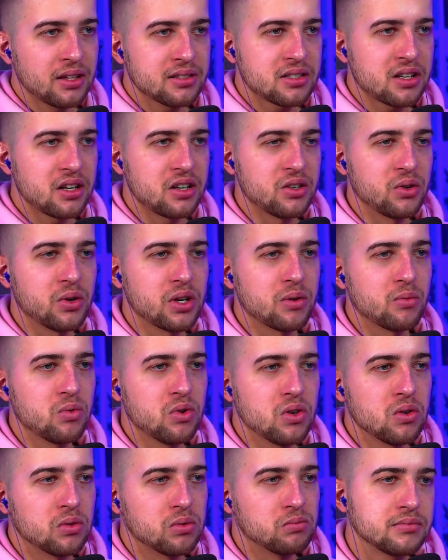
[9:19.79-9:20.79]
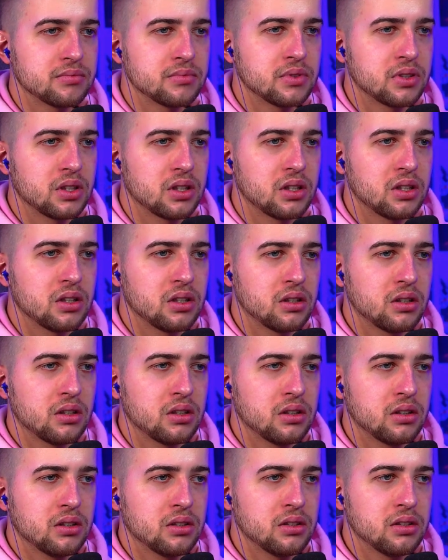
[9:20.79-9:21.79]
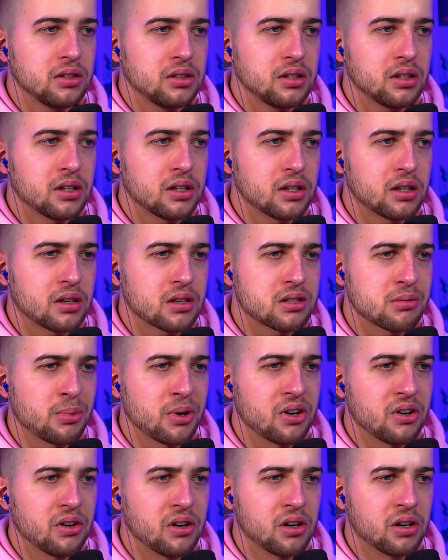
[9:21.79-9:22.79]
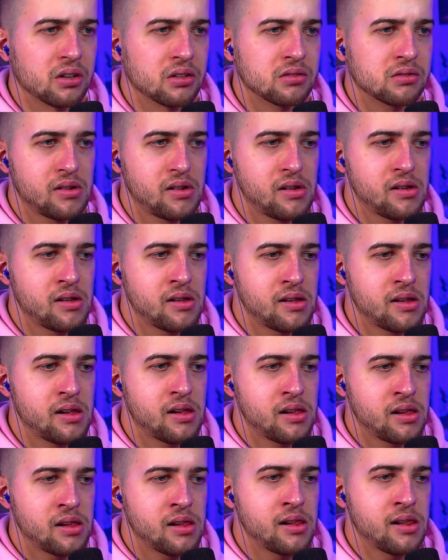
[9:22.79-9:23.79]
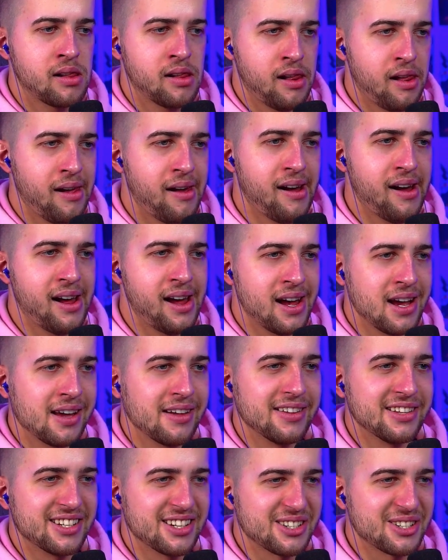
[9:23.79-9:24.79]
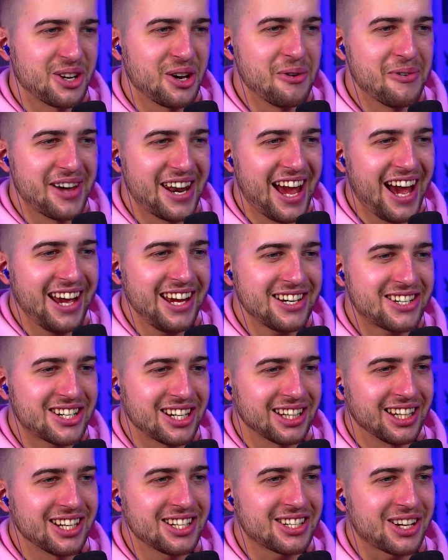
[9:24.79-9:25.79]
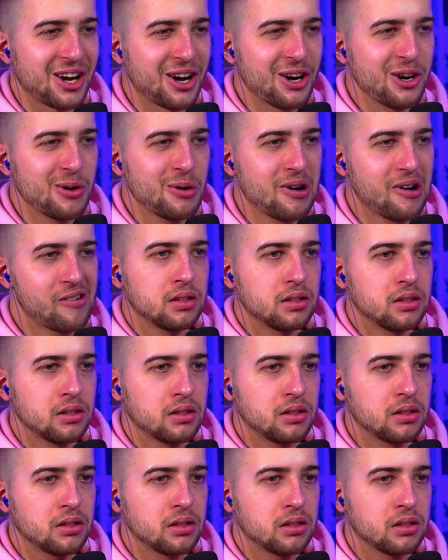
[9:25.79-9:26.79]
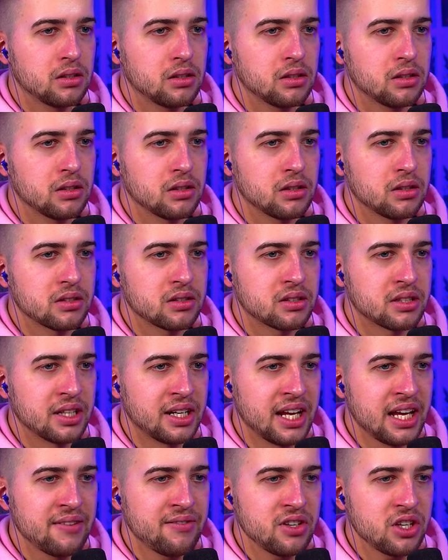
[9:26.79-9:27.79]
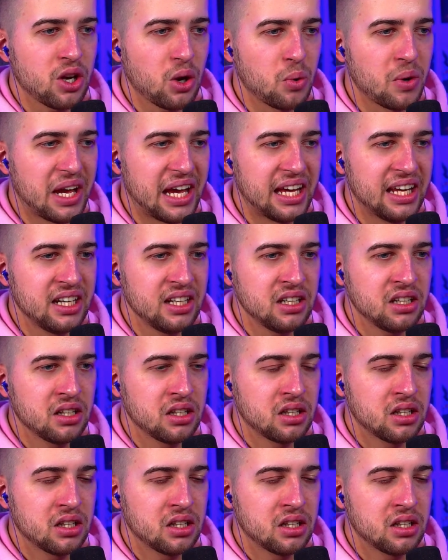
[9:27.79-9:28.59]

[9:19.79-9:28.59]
It's an annoying wolf. He looks a bit hurt. Hey, the determination. Let's go. Did it even go in?